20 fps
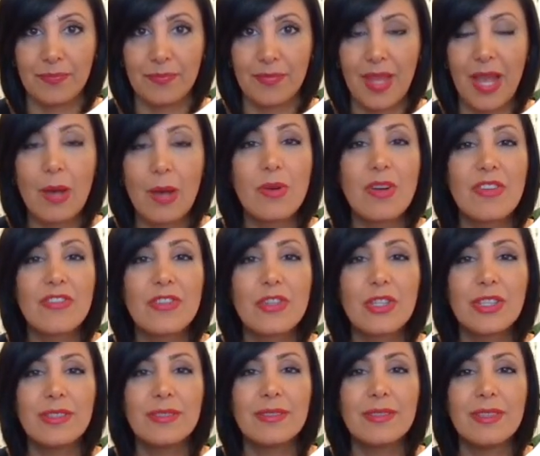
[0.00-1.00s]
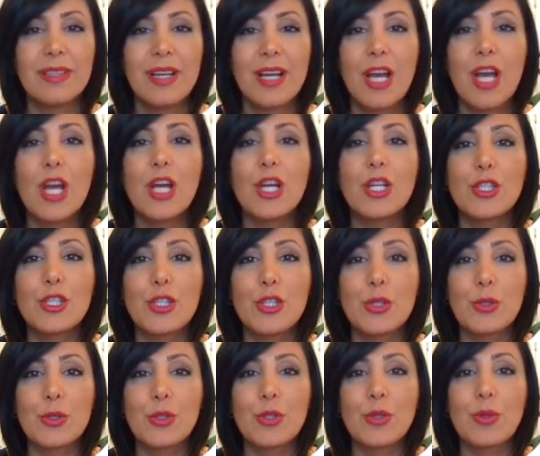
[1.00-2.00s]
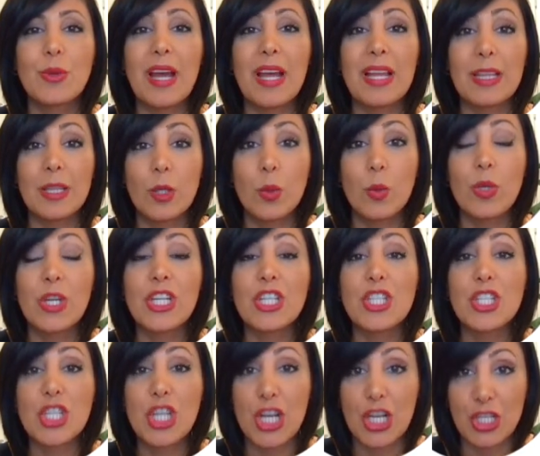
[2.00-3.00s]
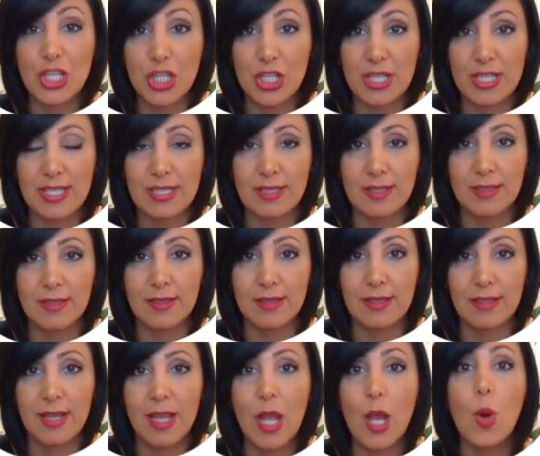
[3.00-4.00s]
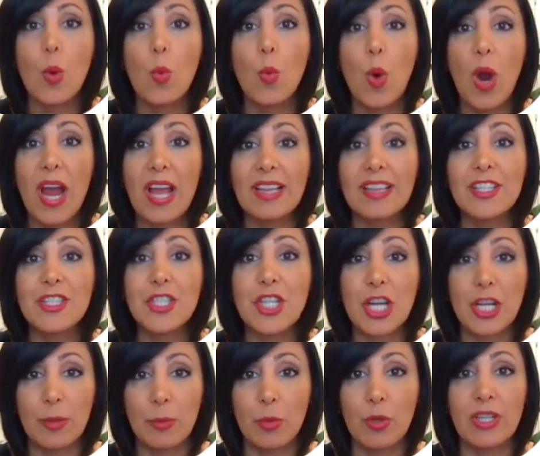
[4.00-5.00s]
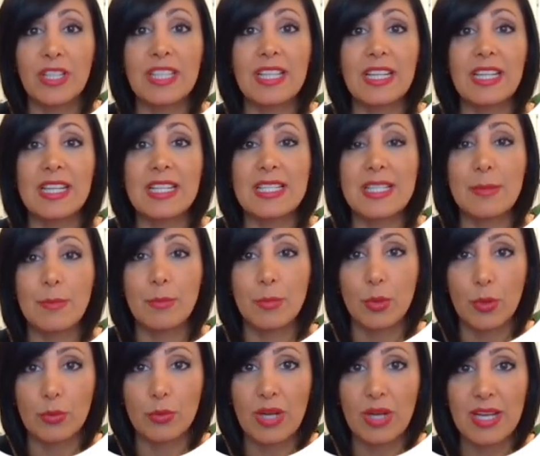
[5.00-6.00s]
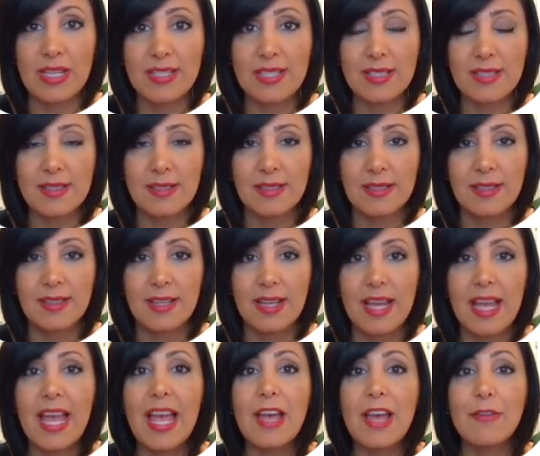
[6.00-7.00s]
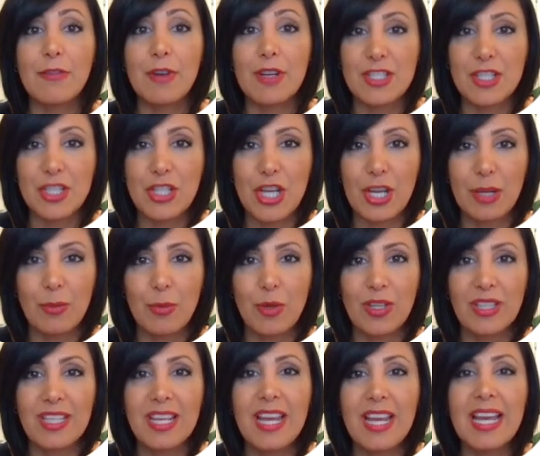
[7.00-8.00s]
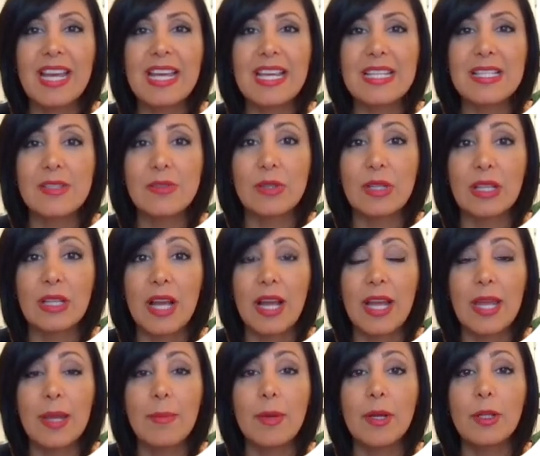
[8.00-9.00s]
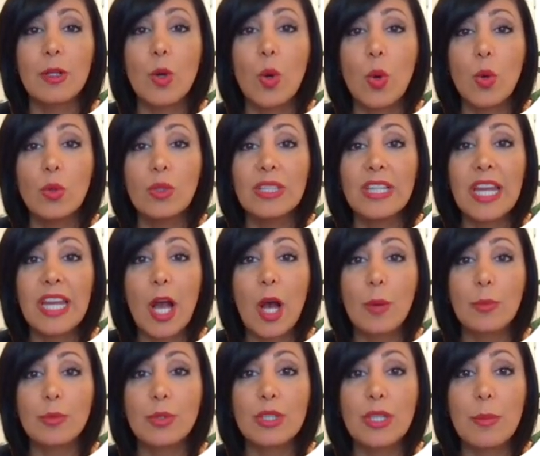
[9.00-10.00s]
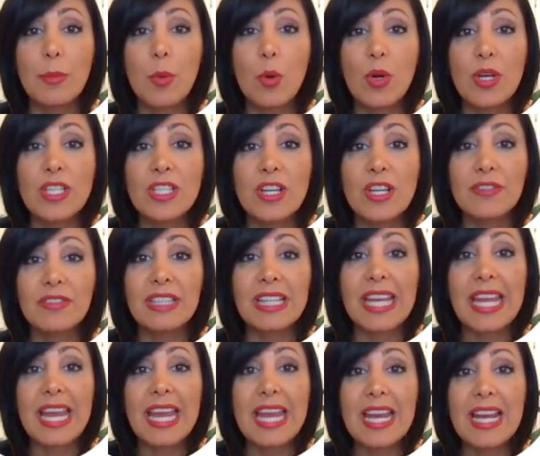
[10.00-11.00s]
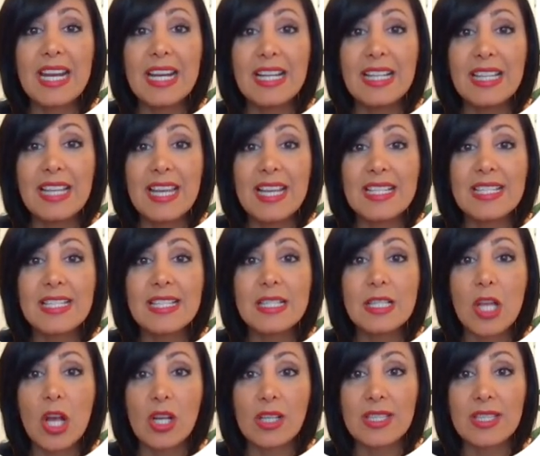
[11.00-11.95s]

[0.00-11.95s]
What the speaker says: However, due to allowing changes while the checkpointing is in progress, a fuzzy checkpoint is reliable only up to the point of the earliest log